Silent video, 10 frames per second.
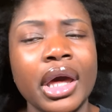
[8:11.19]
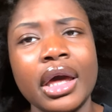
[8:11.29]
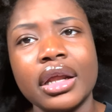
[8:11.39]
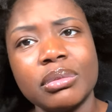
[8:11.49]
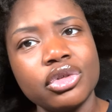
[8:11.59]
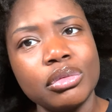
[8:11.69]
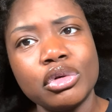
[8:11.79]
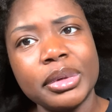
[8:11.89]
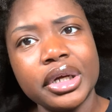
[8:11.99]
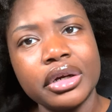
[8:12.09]
and I'm shampooing
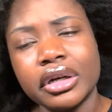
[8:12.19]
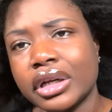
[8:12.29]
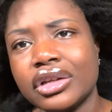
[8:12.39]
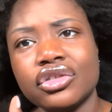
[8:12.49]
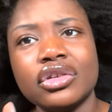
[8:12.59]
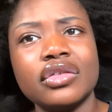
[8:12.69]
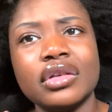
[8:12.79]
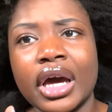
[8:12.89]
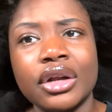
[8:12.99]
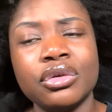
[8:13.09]
my hair and it's just
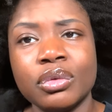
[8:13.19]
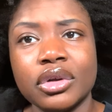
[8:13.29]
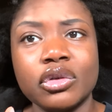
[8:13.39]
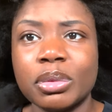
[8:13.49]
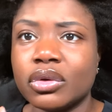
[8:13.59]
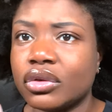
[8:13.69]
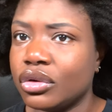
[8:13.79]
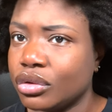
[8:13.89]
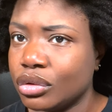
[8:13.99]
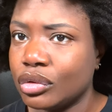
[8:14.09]
not doing what it's supposed to
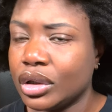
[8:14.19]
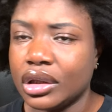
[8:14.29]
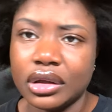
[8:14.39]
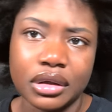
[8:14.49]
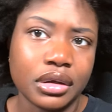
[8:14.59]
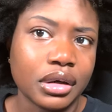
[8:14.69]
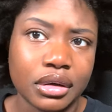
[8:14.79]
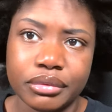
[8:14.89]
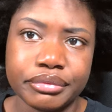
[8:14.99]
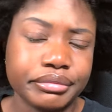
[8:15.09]
do and then